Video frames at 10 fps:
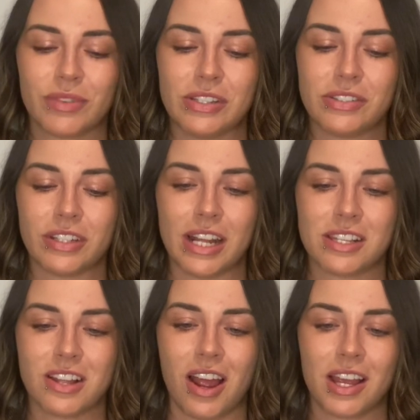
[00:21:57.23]
So
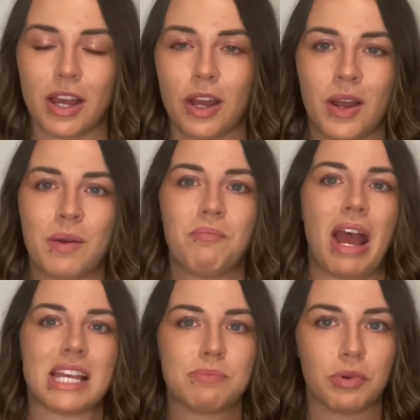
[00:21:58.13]
that's like my
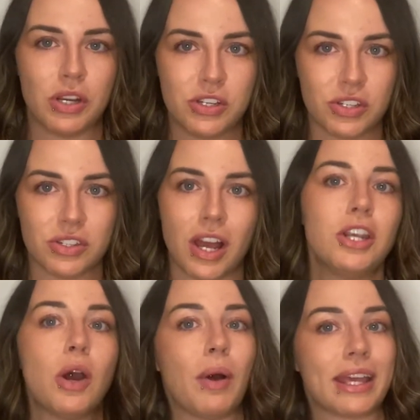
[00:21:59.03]
aspirations. I
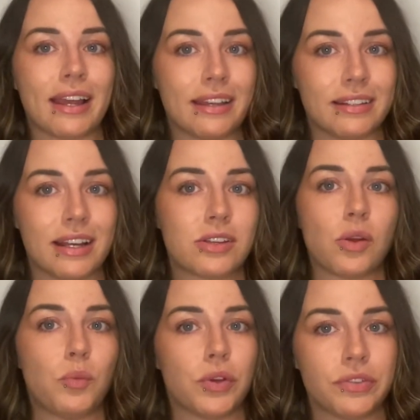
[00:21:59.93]
know I can get there because I
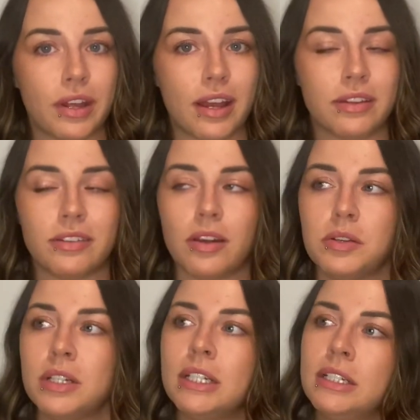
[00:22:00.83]
was there. So
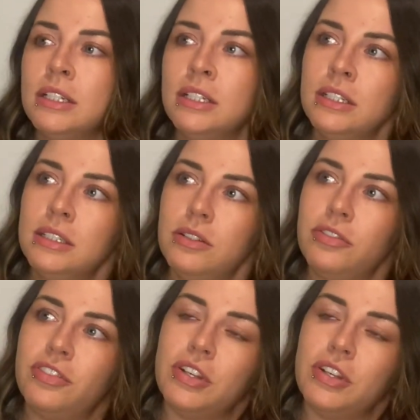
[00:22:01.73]
for